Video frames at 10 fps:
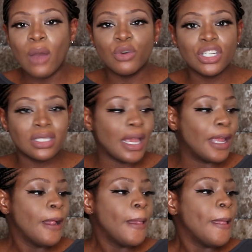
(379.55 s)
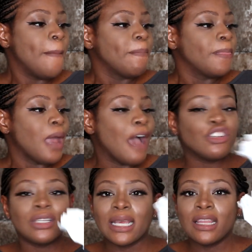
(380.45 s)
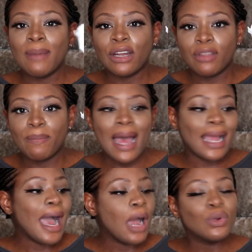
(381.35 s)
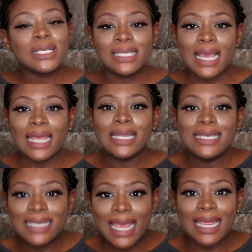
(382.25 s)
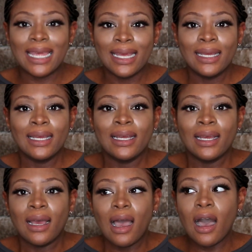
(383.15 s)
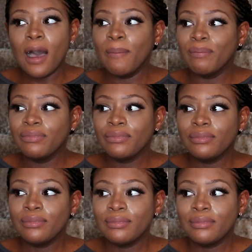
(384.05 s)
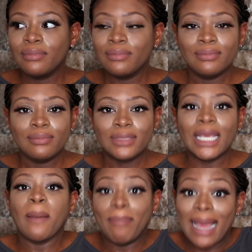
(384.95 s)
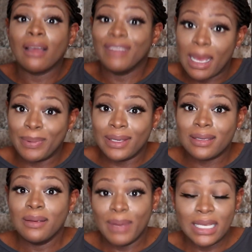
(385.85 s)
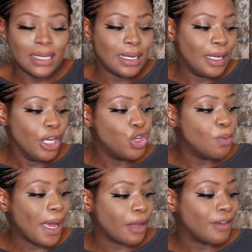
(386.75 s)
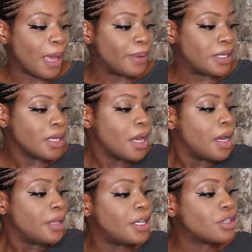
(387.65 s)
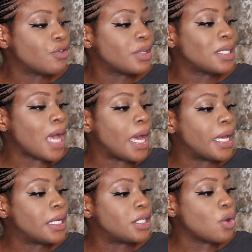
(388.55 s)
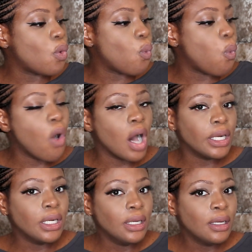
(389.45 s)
I would just say, I've just taken them out of the pack. I would say take a pack of nappies, basically a new pack of nappies. These are a size 1.